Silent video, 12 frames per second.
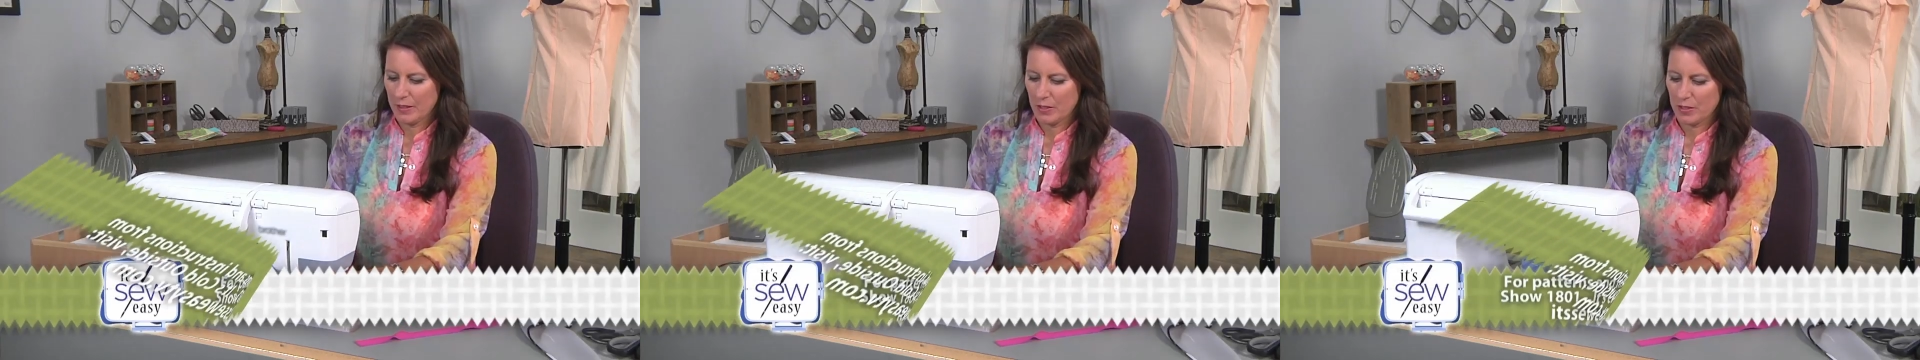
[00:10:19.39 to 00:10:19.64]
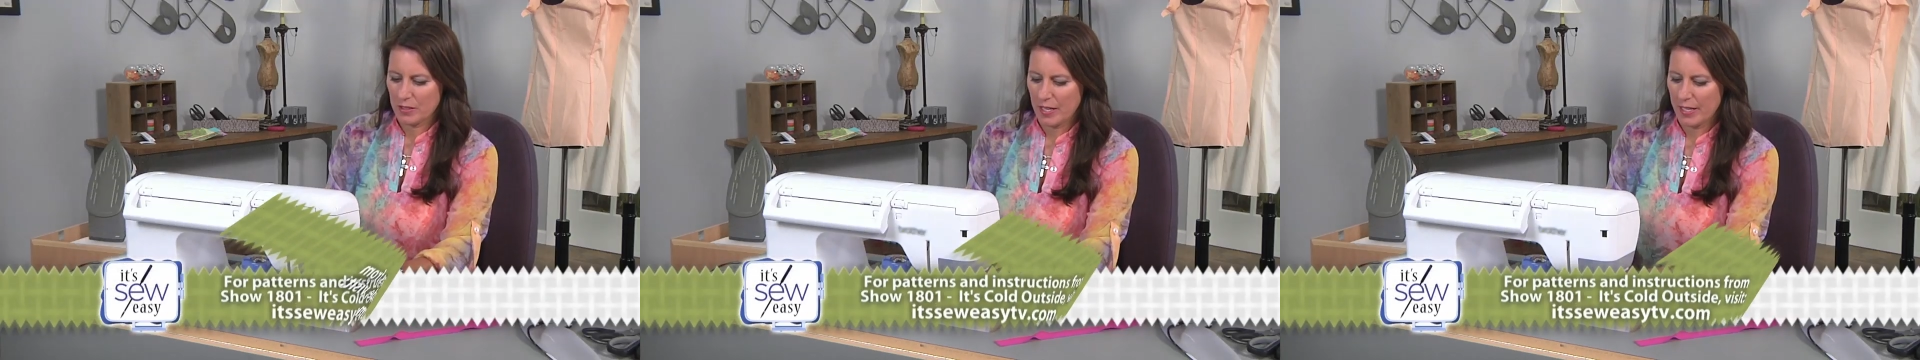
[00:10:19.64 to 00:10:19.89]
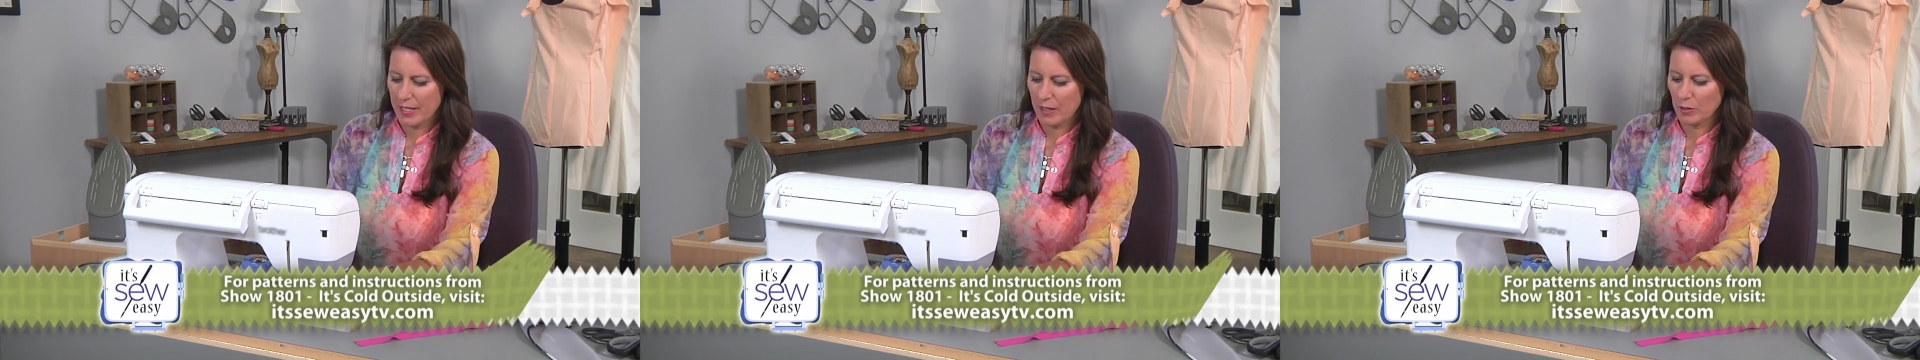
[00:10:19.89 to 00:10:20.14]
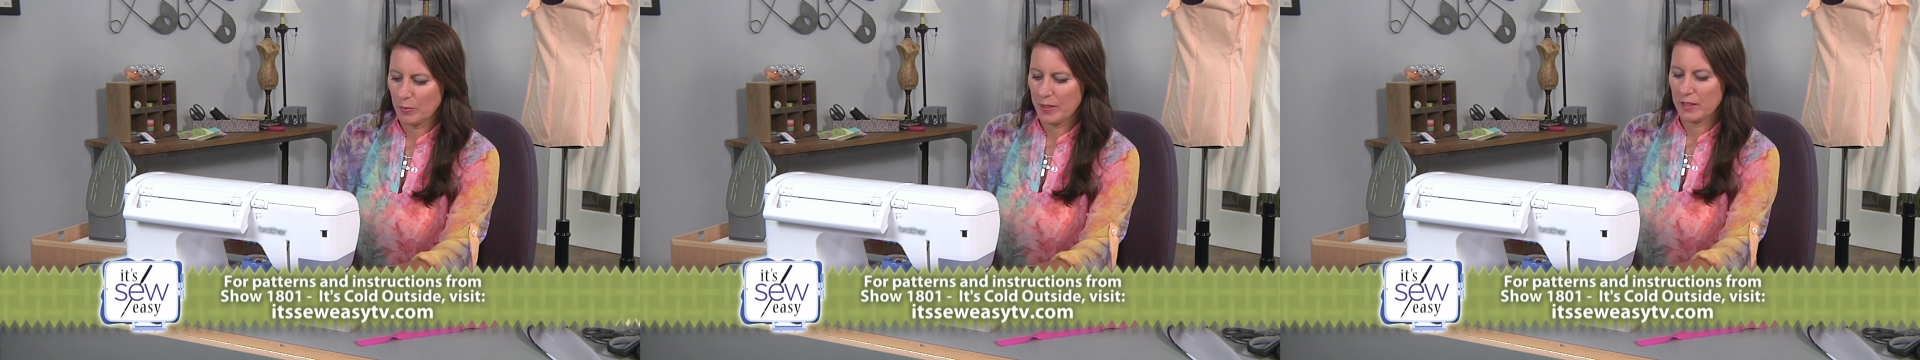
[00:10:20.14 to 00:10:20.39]
Just slide it
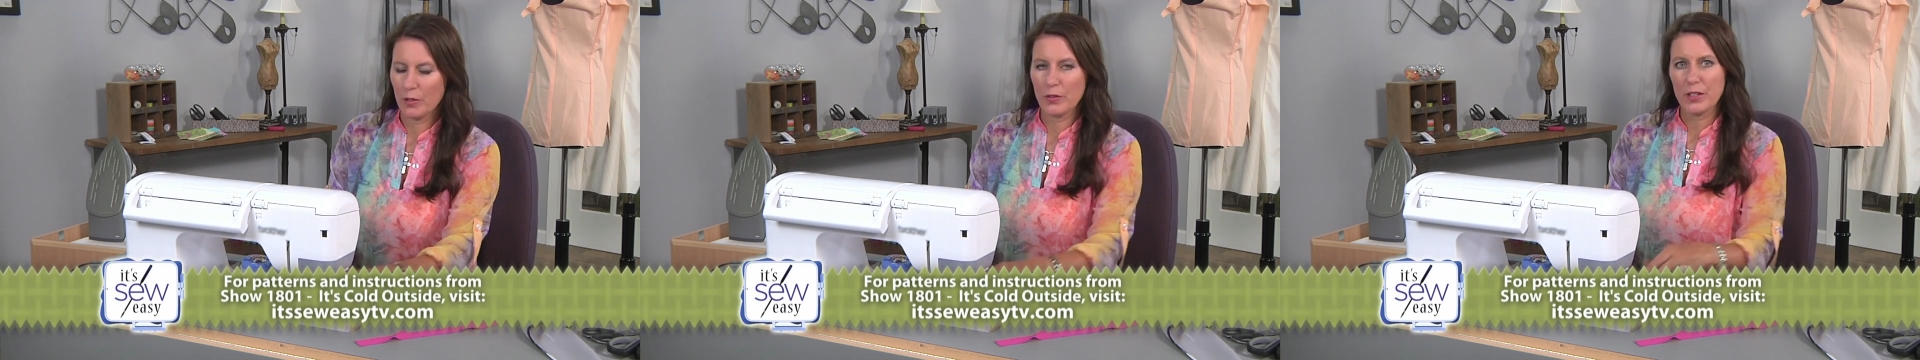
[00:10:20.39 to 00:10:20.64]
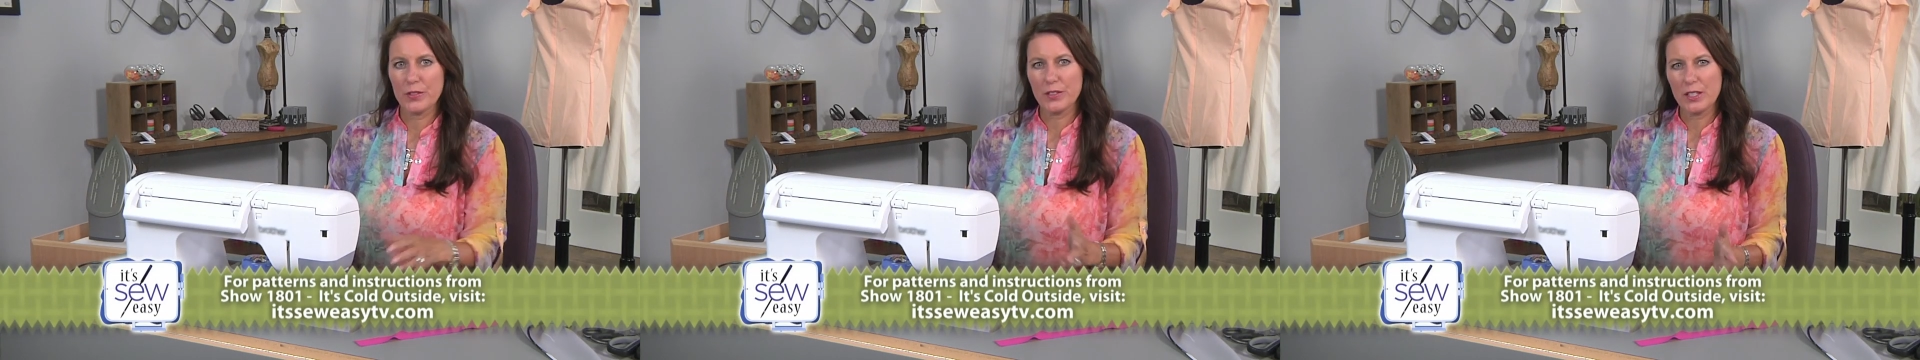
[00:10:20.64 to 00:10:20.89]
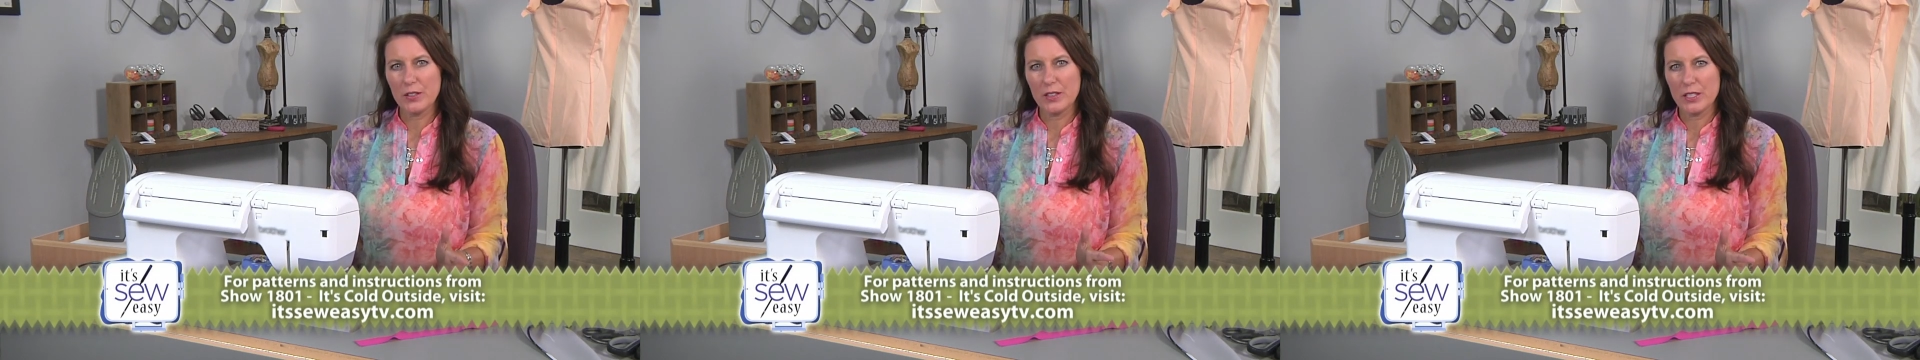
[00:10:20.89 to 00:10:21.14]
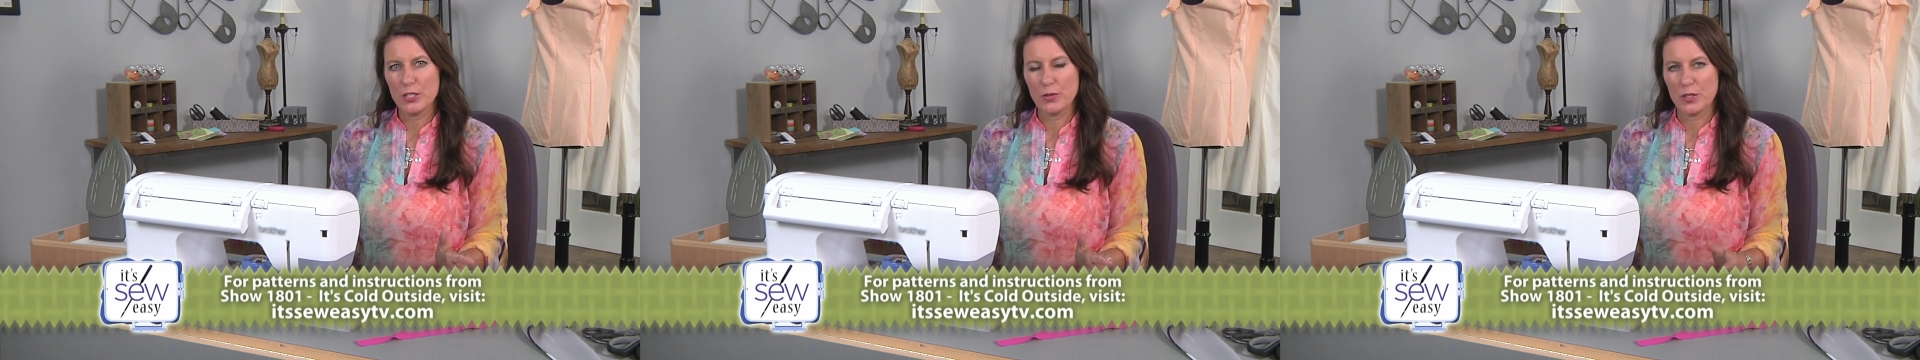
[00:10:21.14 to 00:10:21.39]
out a little bit. And the only other thing you
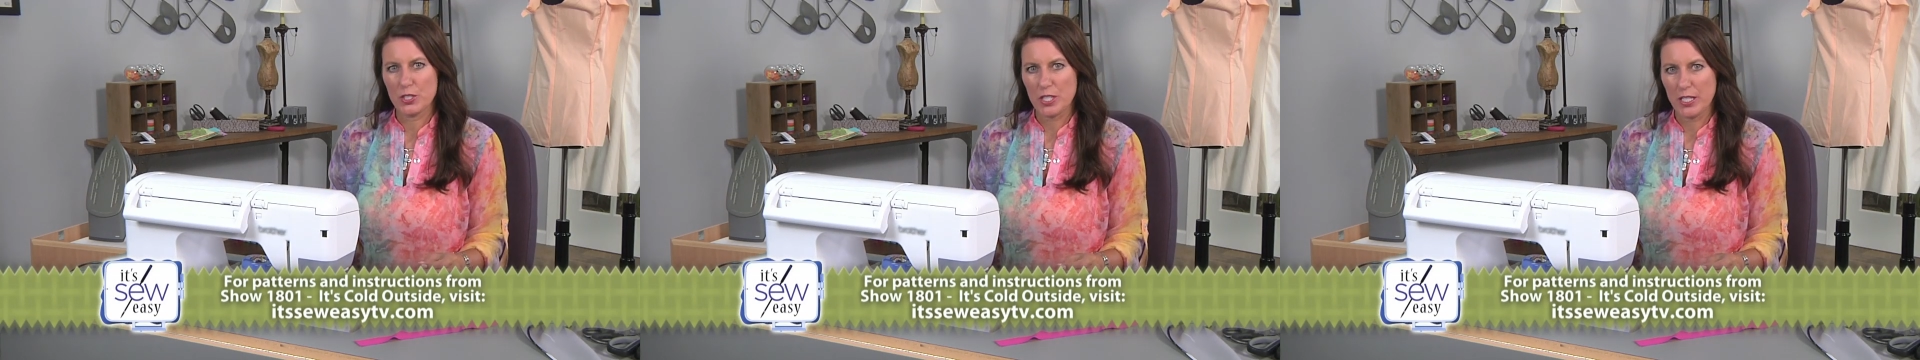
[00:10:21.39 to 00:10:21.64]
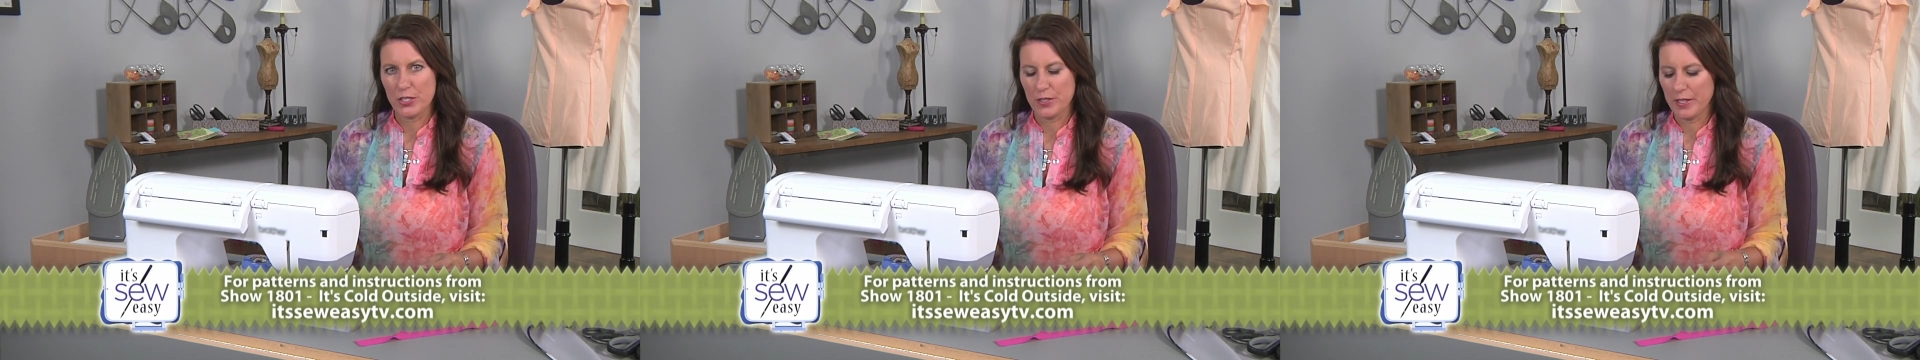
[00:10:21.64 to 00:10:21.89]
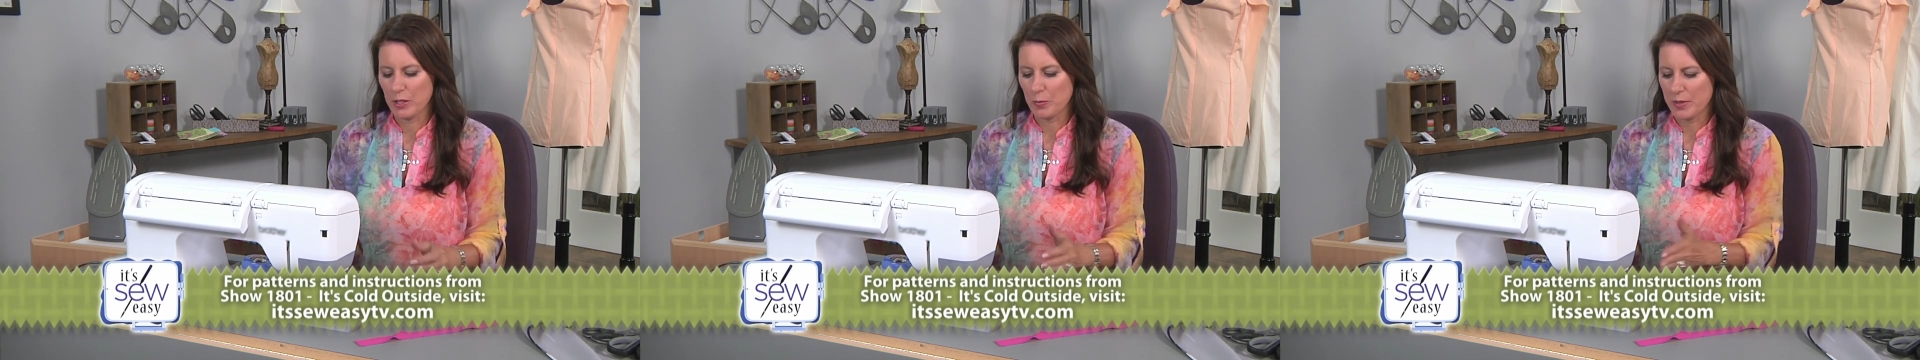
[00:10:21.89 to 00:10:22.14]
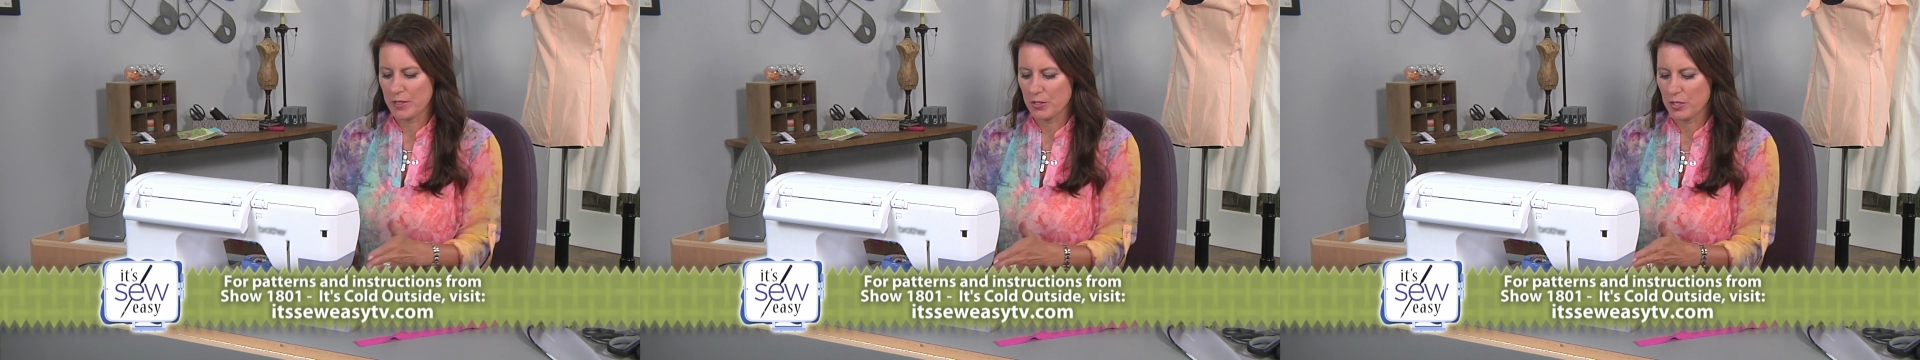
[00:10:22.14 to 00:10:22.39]
need to do is change your needle
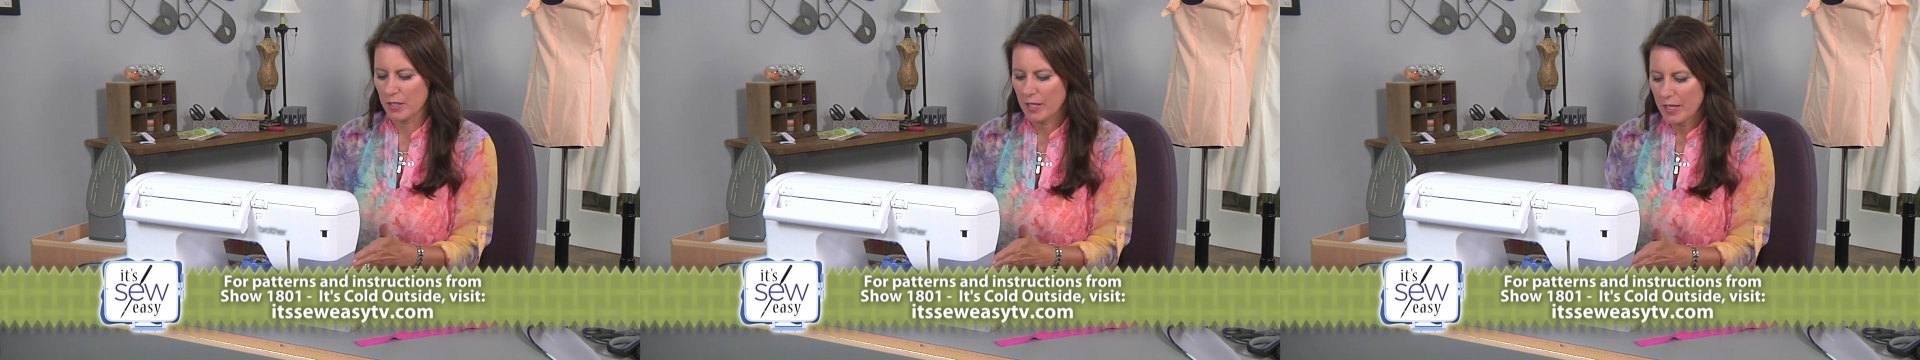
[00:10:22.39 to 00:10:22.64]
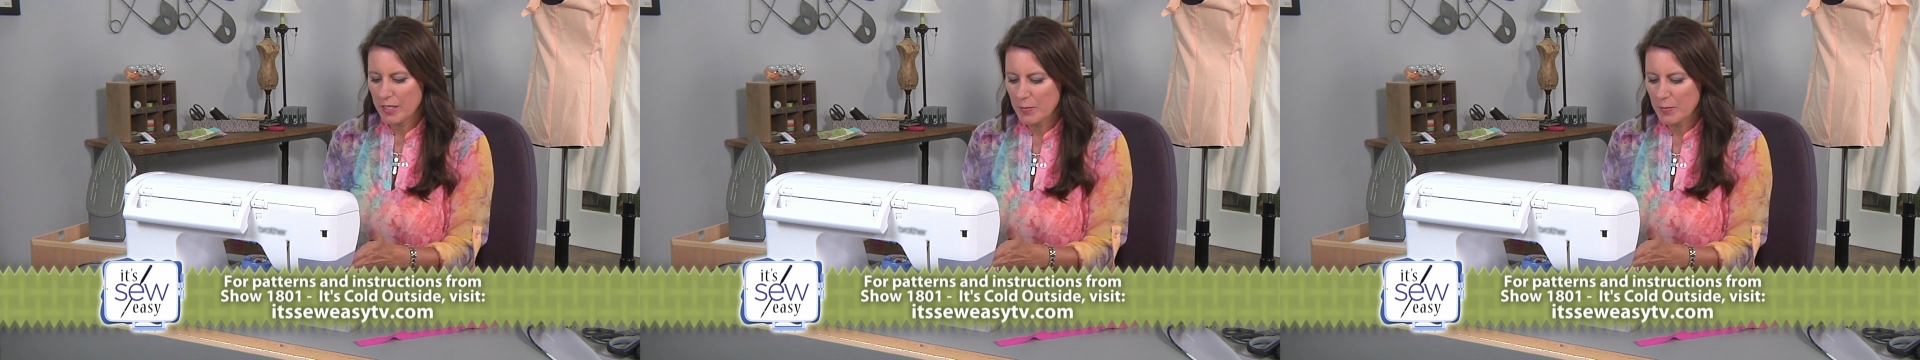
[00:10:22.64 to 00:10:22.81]
position.